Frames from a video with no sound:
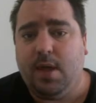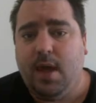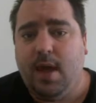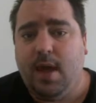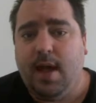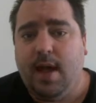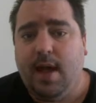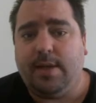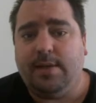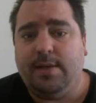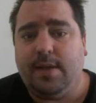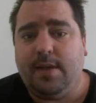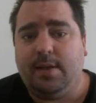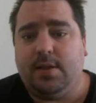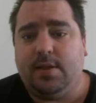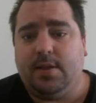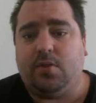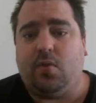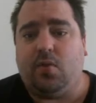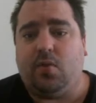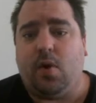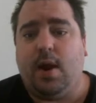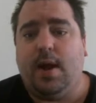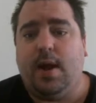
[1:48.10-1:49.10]
And then
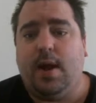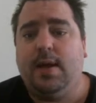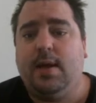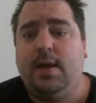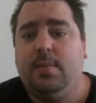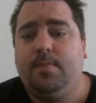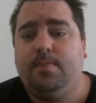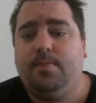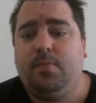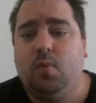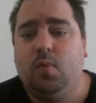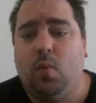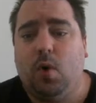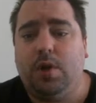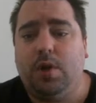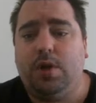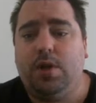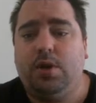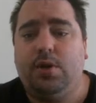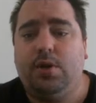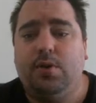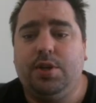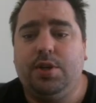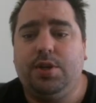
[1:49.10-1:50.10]
3, what
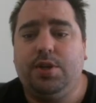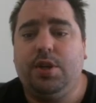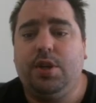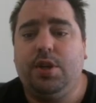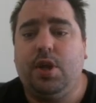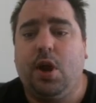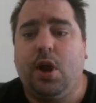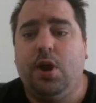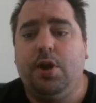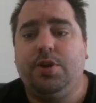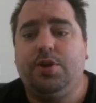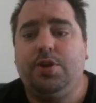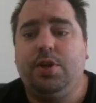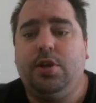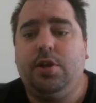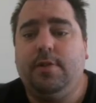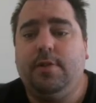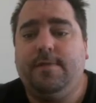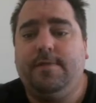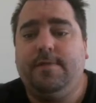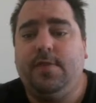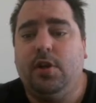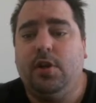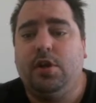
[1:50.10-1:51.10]
you do is you go to
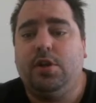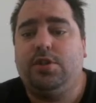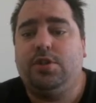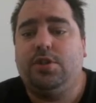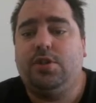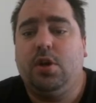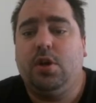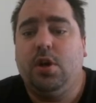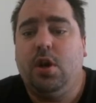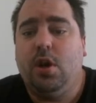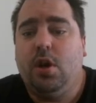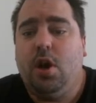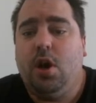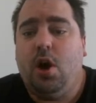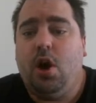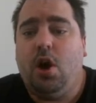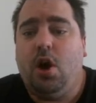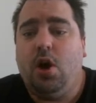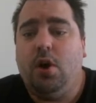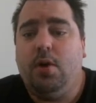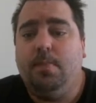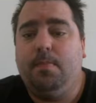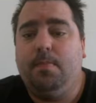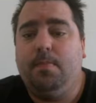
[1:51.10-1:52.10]
your first
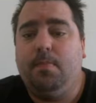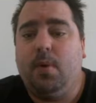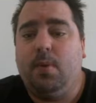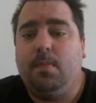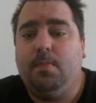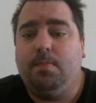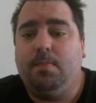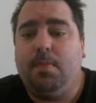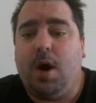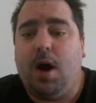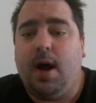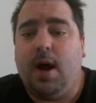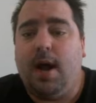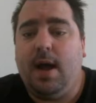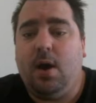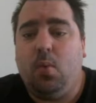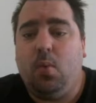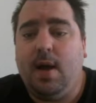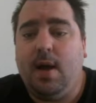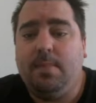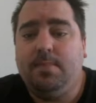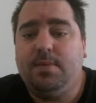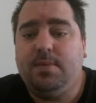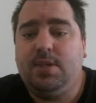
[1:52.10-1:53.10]
home buyer
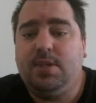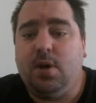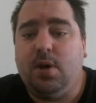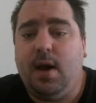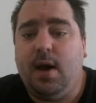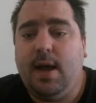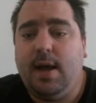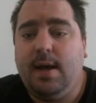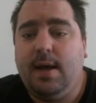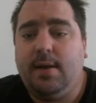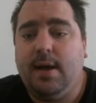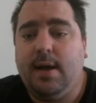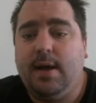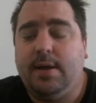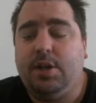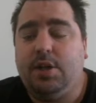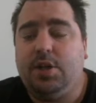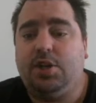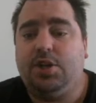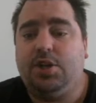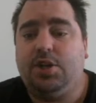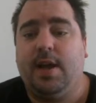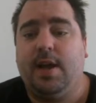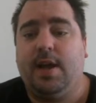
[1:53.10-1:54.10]
website and
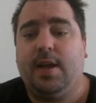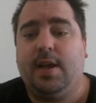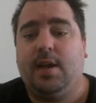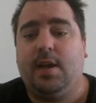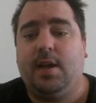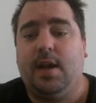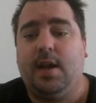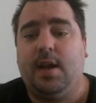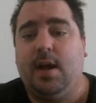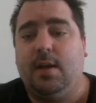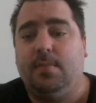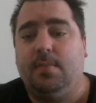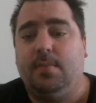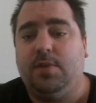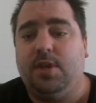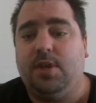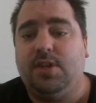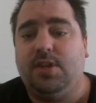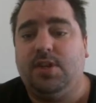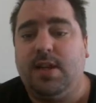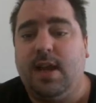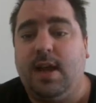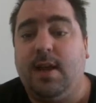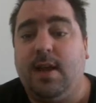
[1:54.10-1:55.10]
you check your
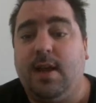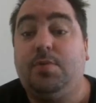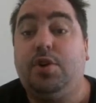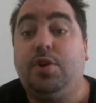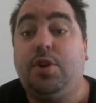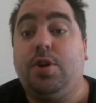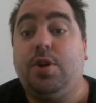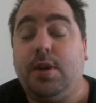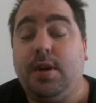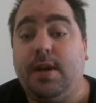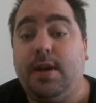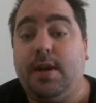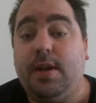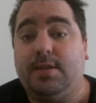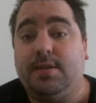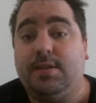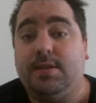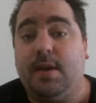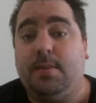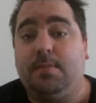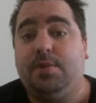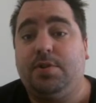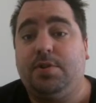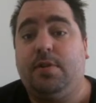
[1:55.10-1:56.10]
stamp duty
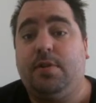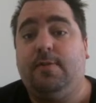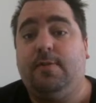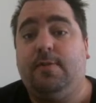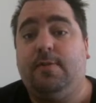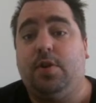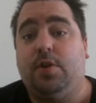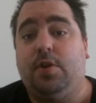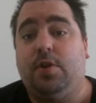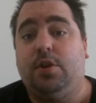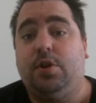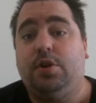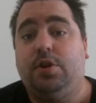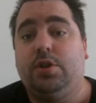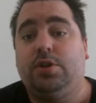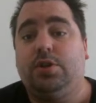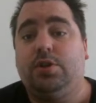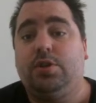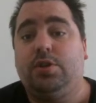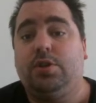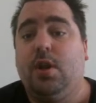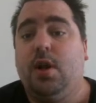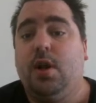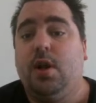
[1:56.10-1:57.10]
exemption
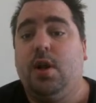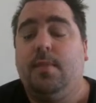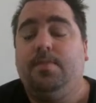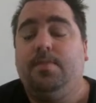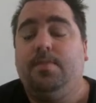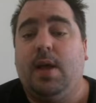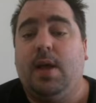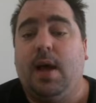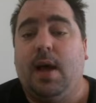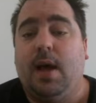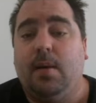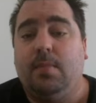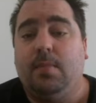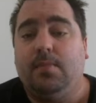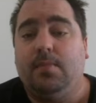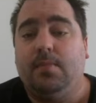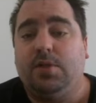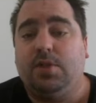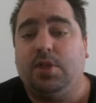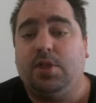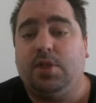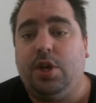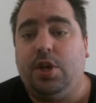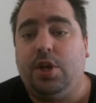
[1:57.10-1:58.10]
first.
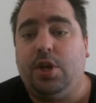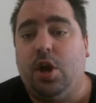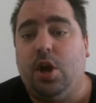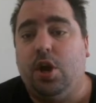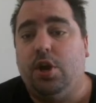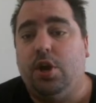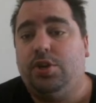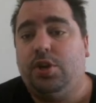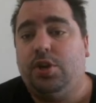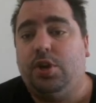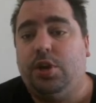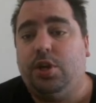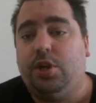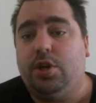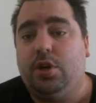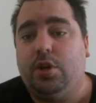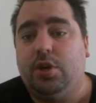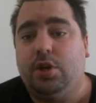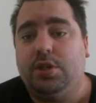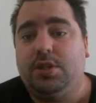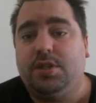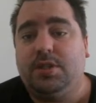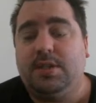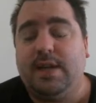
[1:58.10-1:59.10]
So you go to
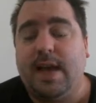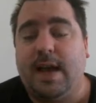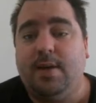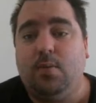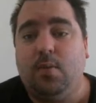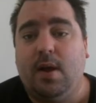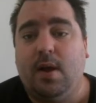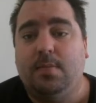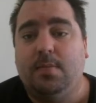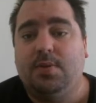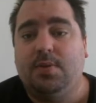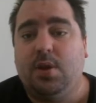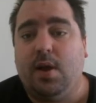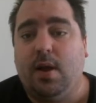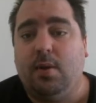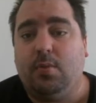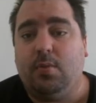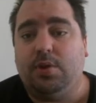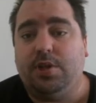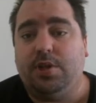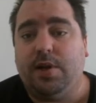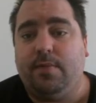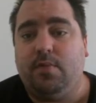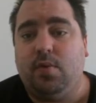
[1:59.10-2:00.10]
your state website,
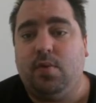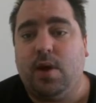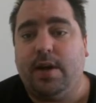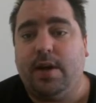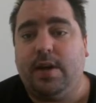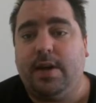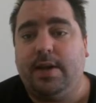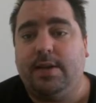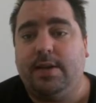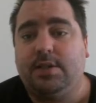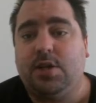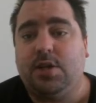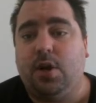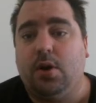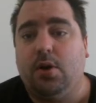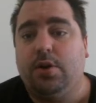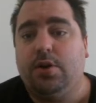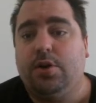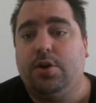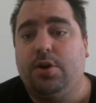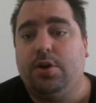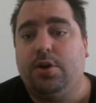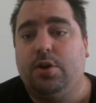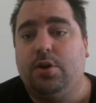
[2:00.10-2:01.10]
whichever one it is, go
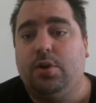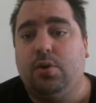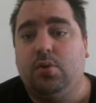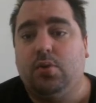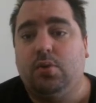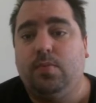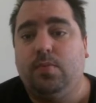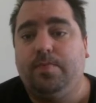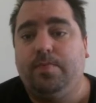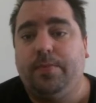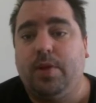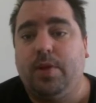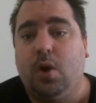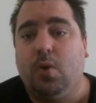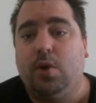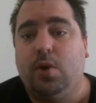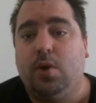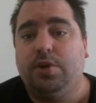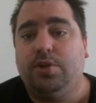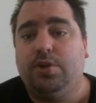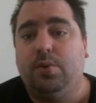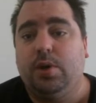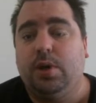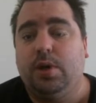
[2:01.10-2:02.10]
onto Google, go
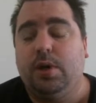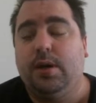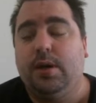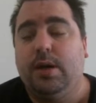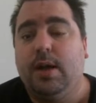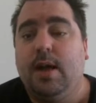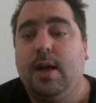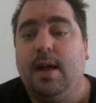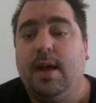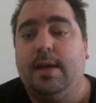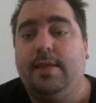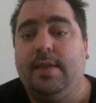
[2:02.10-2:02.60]
onto it, and